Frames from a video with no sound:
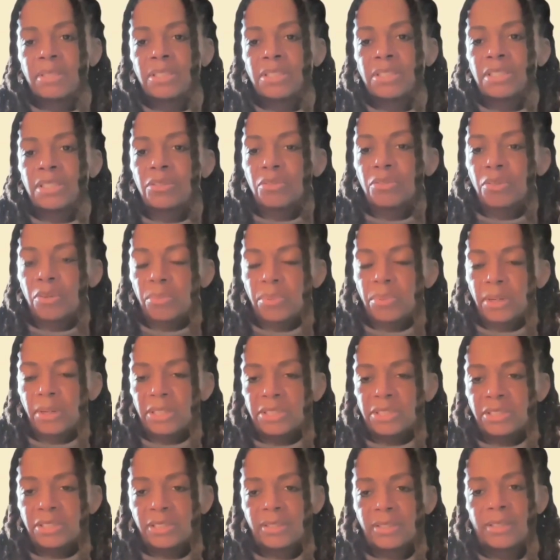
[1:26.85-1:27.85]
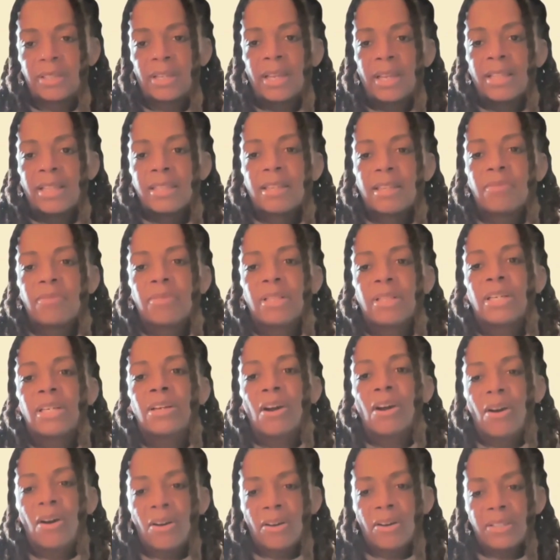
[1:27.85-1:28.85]
and gender oppression that really
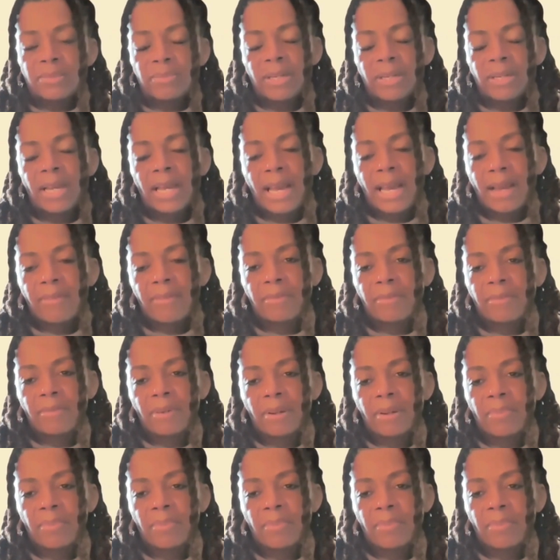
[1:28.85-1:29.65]
caused me to have